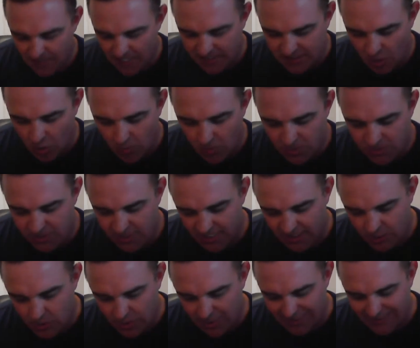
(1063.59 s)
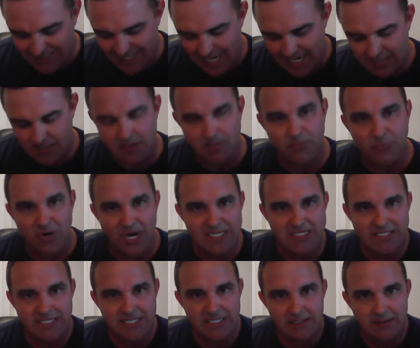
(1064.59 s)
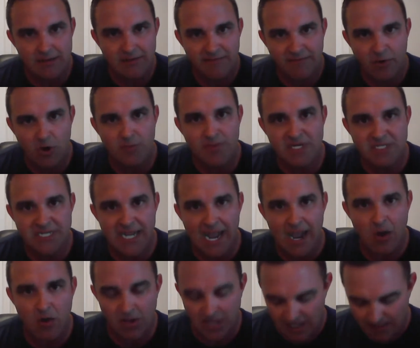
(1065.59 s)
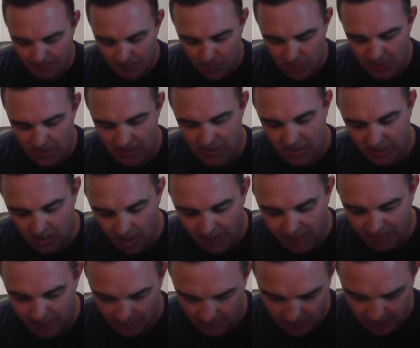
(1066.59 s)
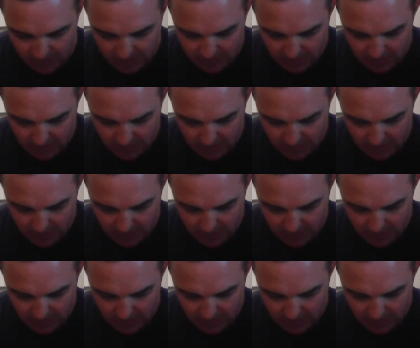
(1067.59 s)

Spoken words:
it's almost like you could take the president verbiage out and put the governor